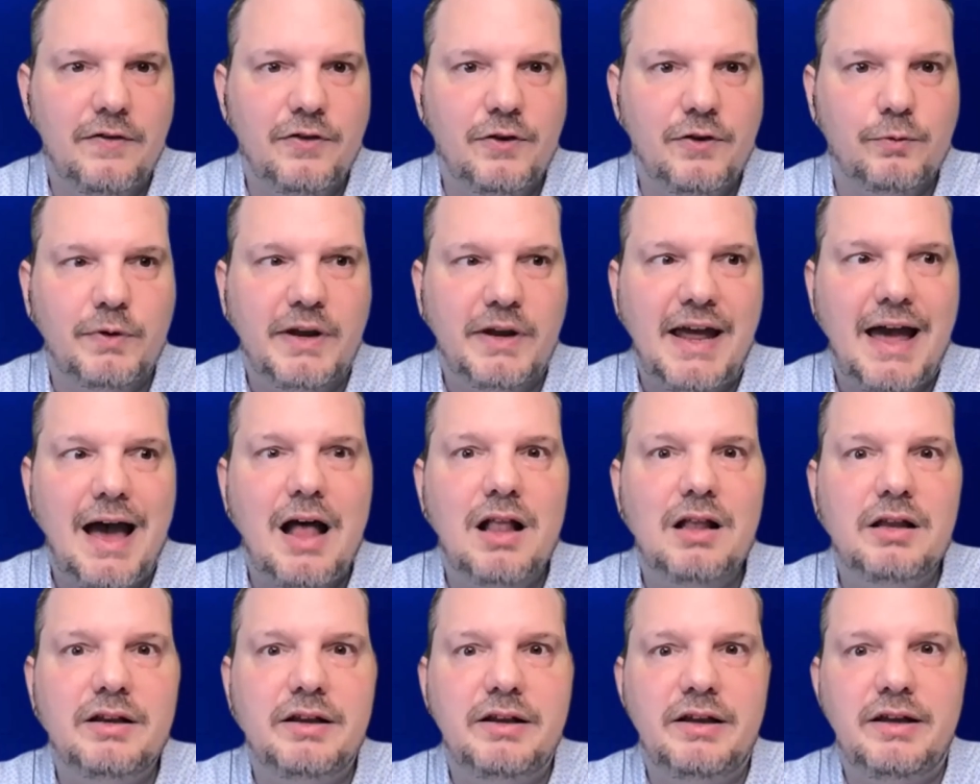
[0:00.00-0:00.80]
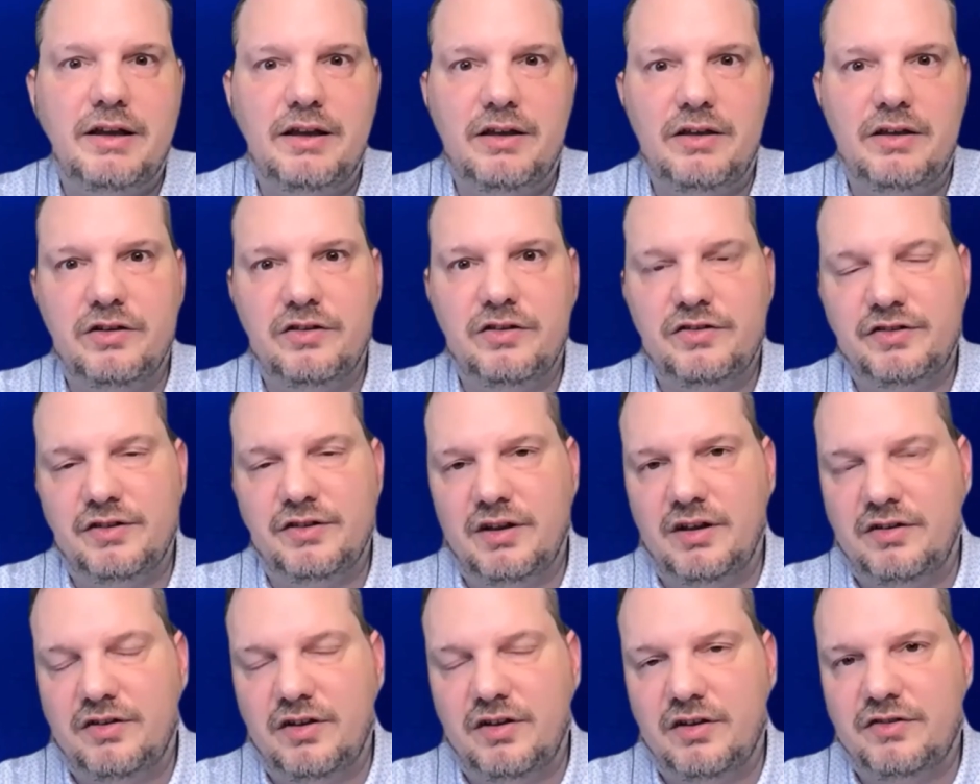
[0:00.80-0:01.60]
The reality is
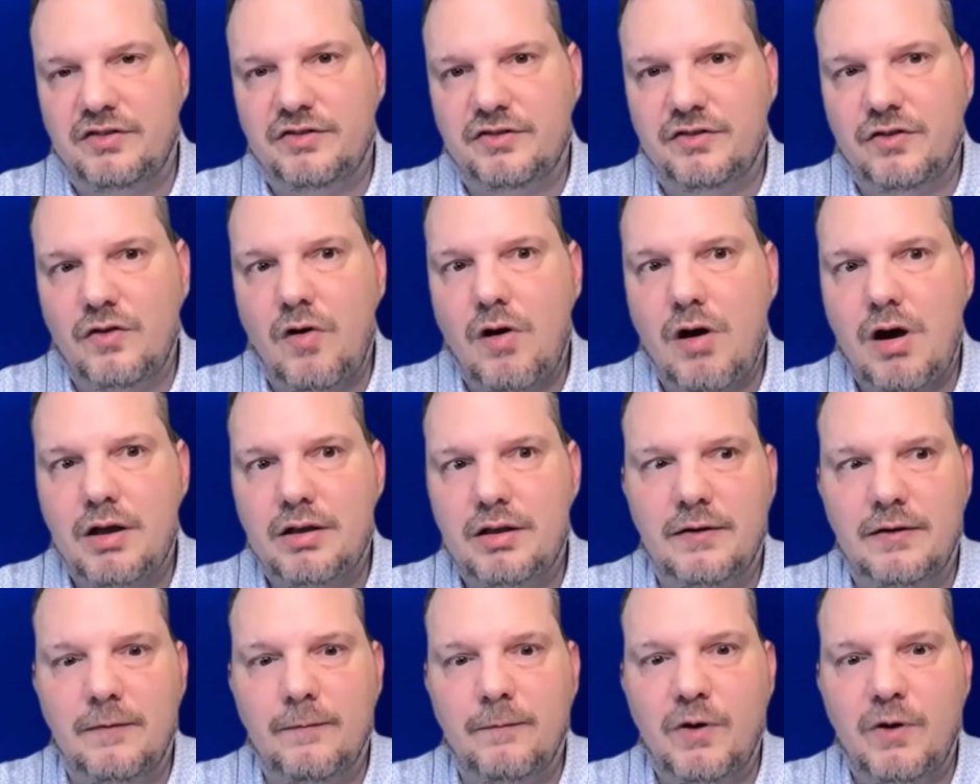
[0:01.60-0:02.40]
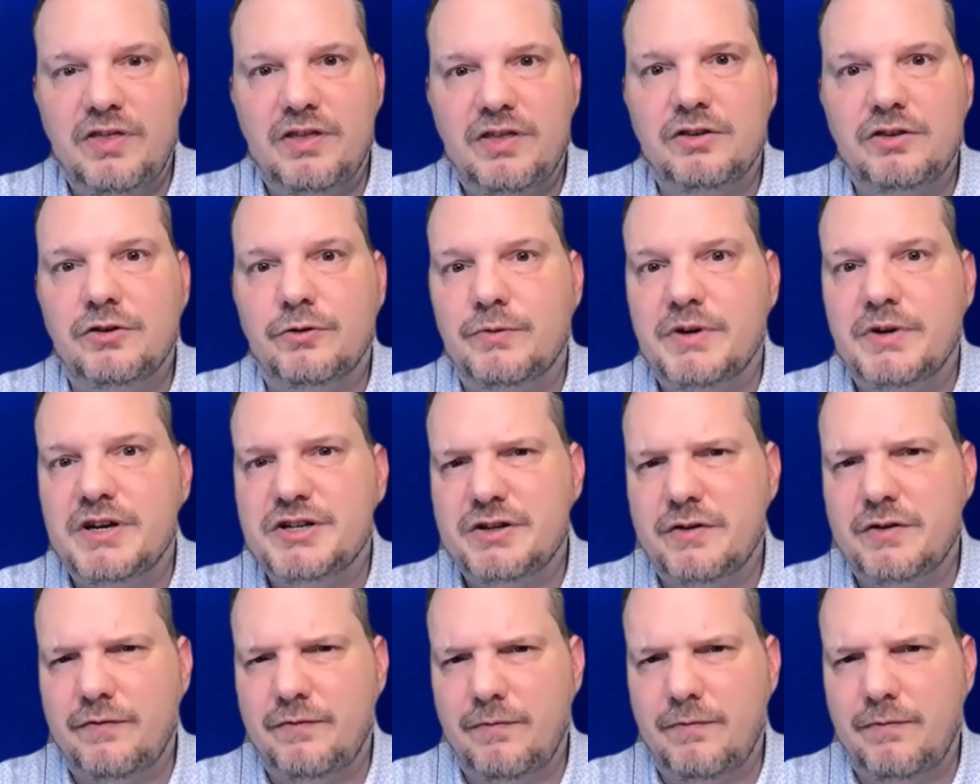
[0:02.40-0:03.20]
it's not within the reach
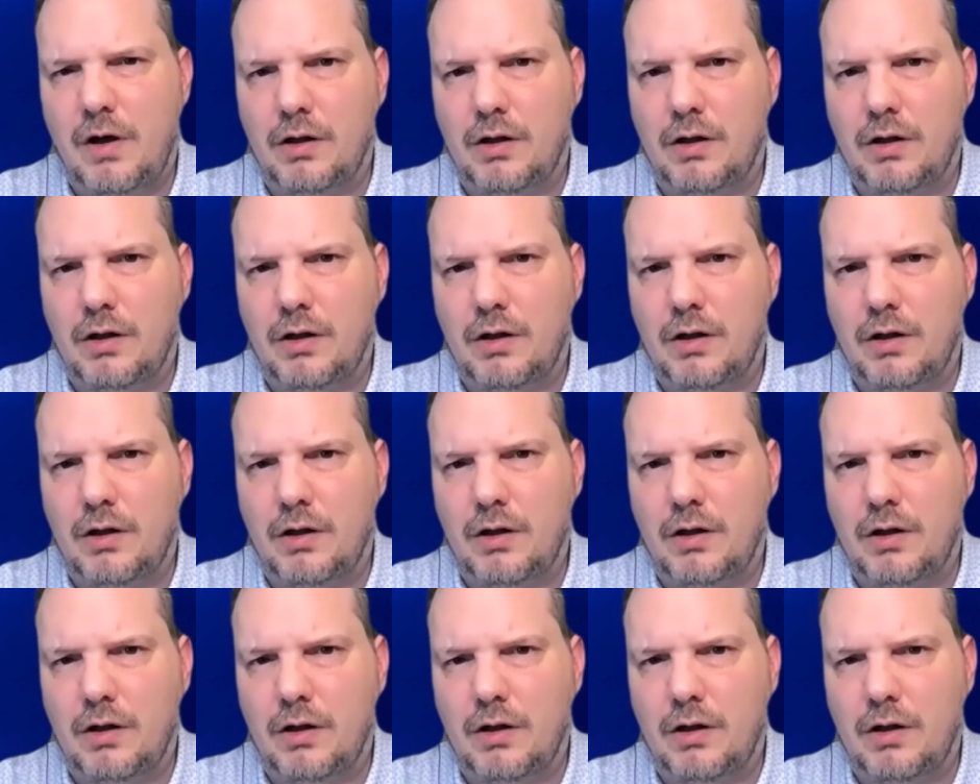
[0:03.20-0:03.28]
of